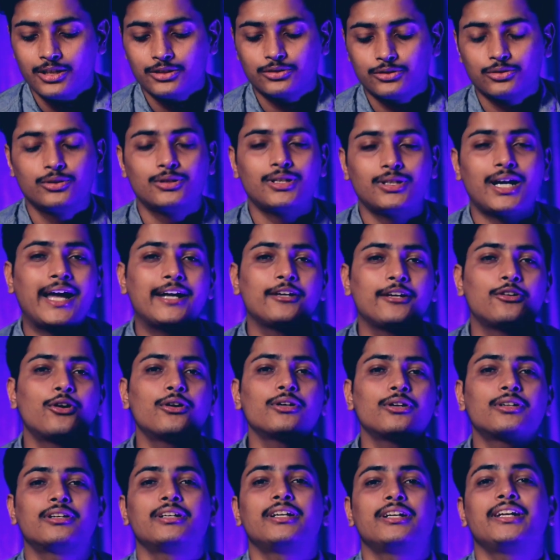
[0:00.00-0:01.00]
So I
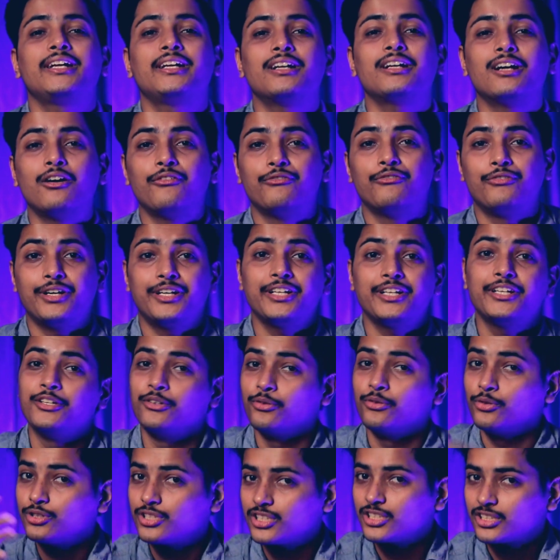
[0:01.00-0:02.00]
don't need a very
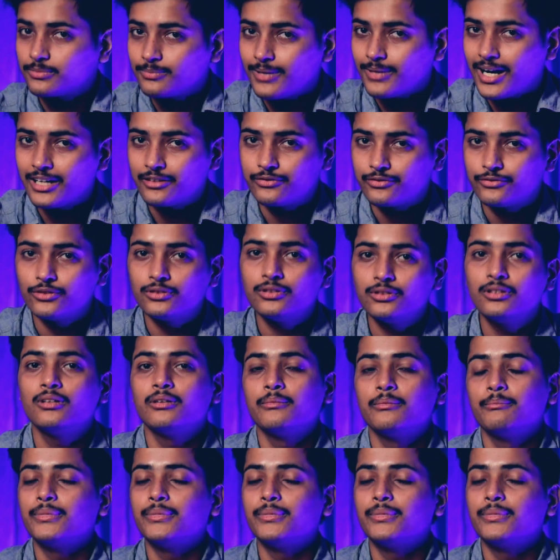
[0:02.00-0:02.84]
huge smartphone,